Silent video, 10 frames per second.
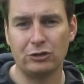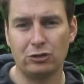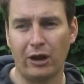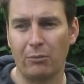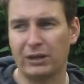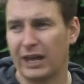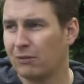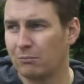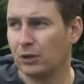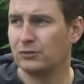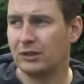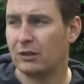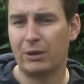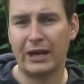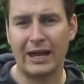trip, get most of
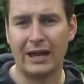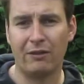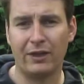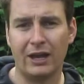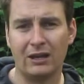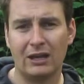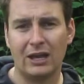the bait out there,